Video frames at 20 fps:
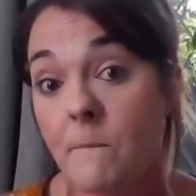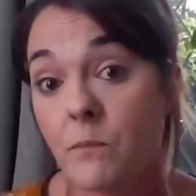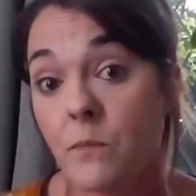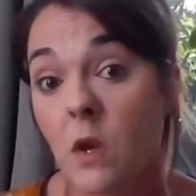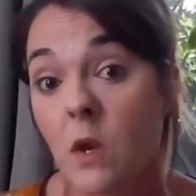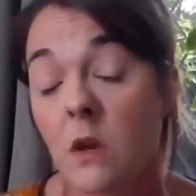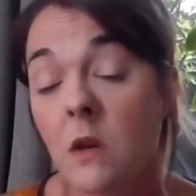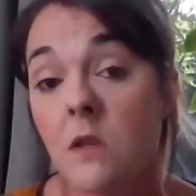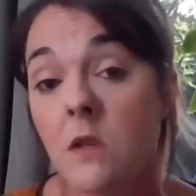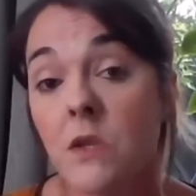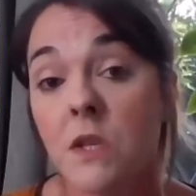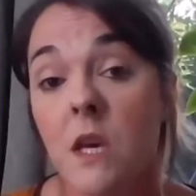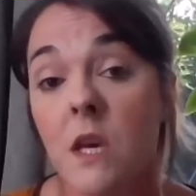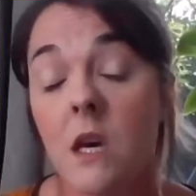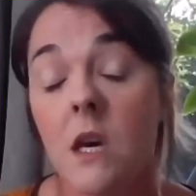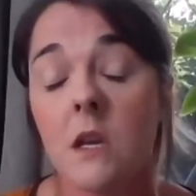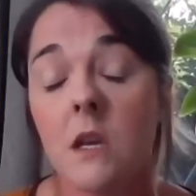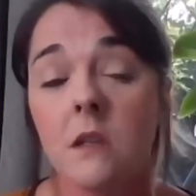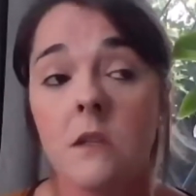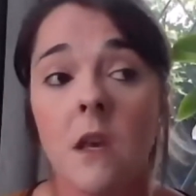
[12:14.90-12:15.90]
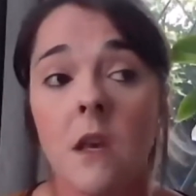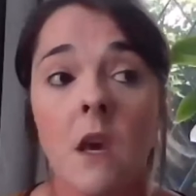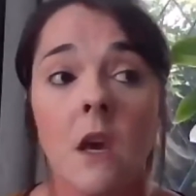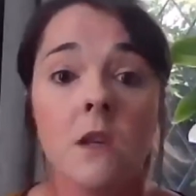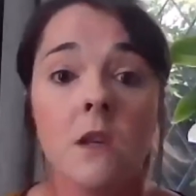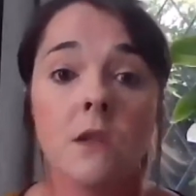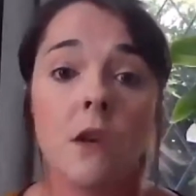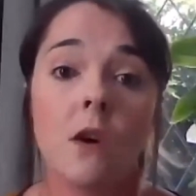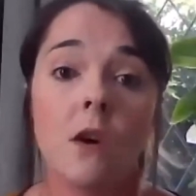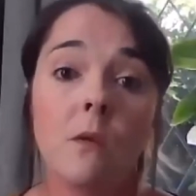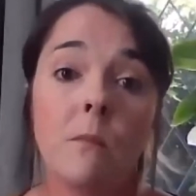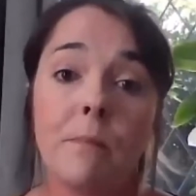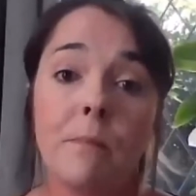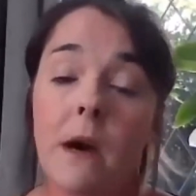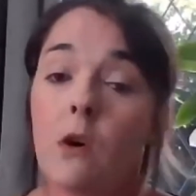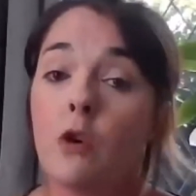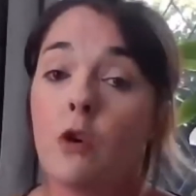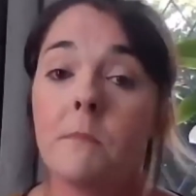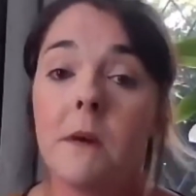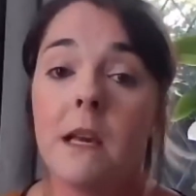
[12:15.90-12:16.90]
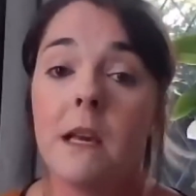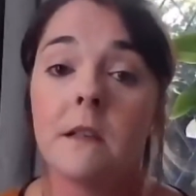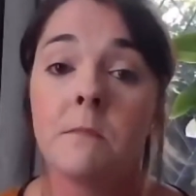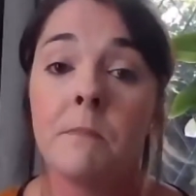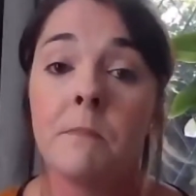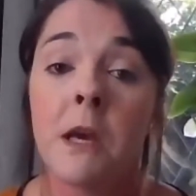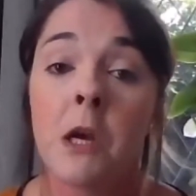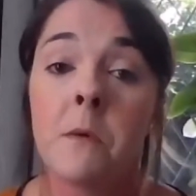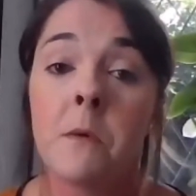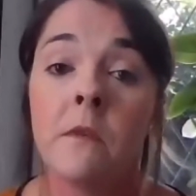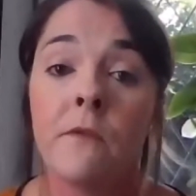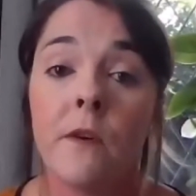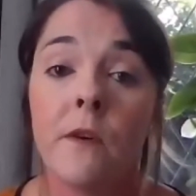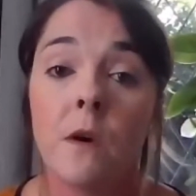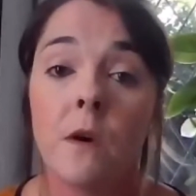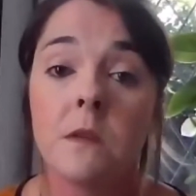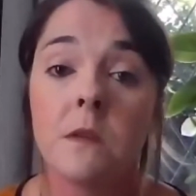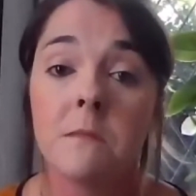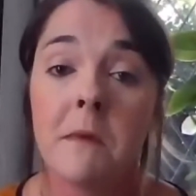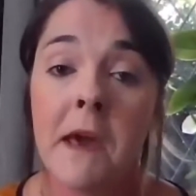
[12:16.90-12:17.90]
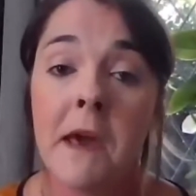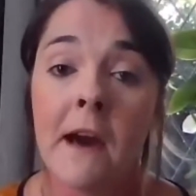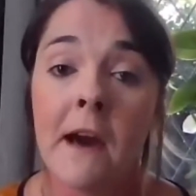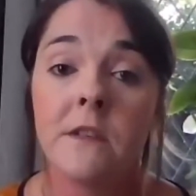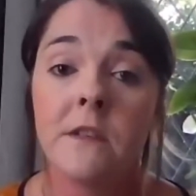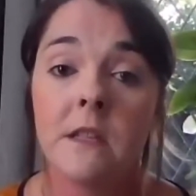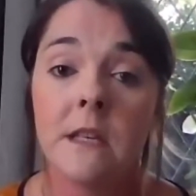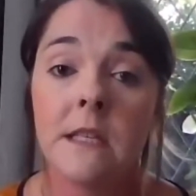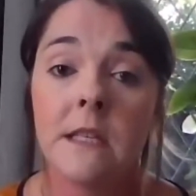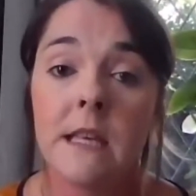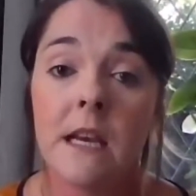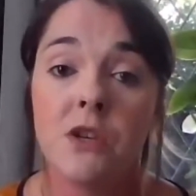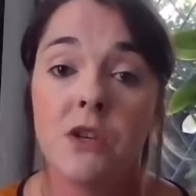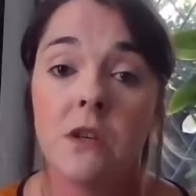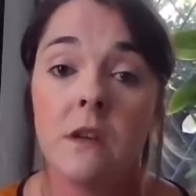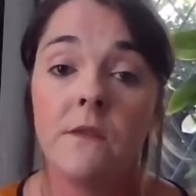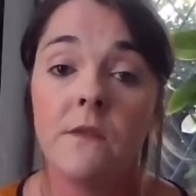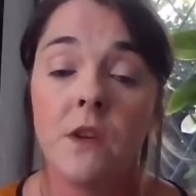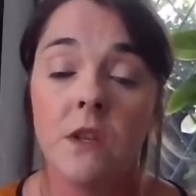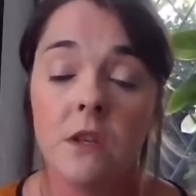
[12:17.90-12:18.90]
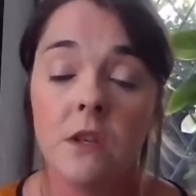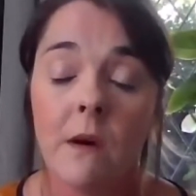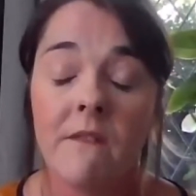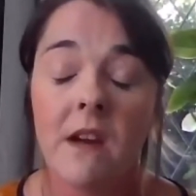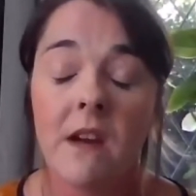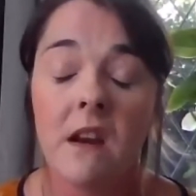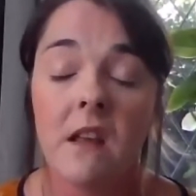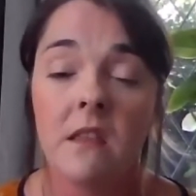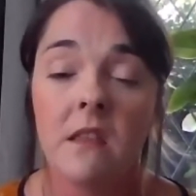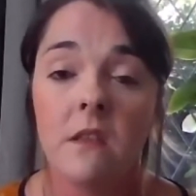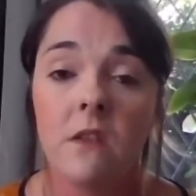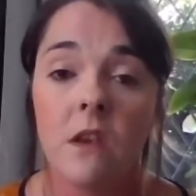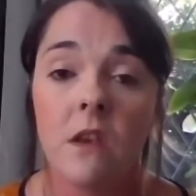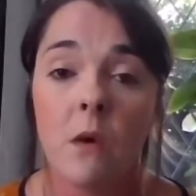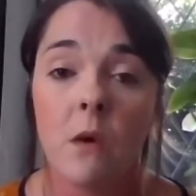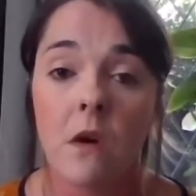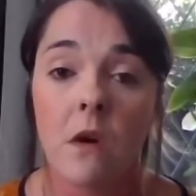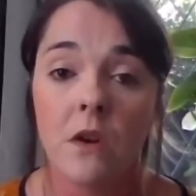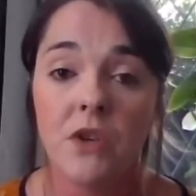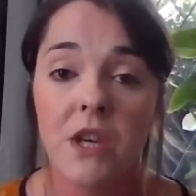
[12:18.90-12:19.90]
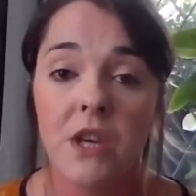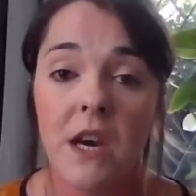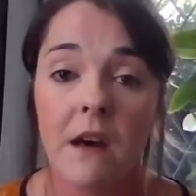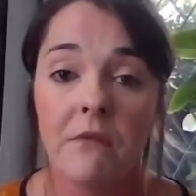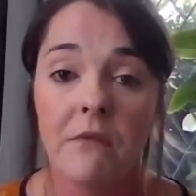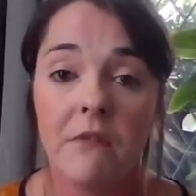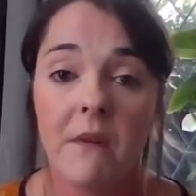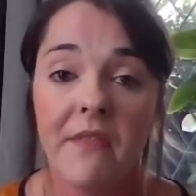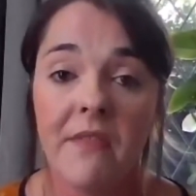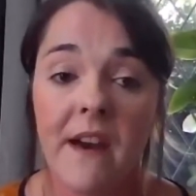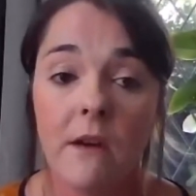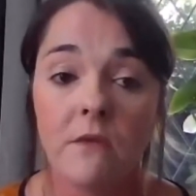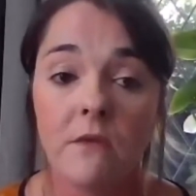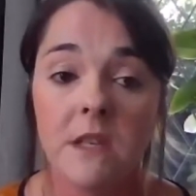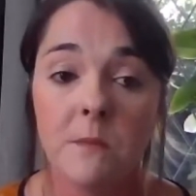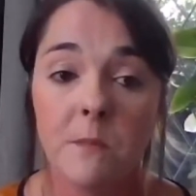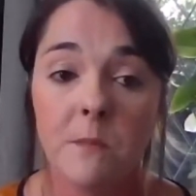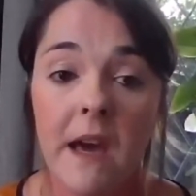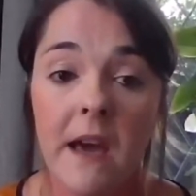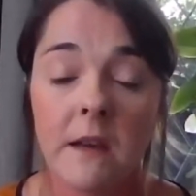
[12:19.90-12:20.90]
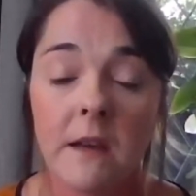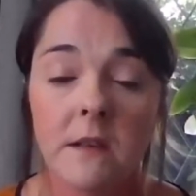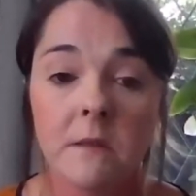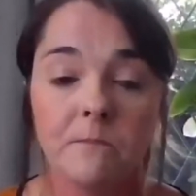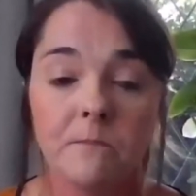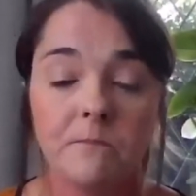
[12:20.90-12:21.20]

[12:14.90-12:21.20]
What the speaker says: concerns. So by all means, pick up the phone to me after this session if you do have anything that you want to chat through in that respect.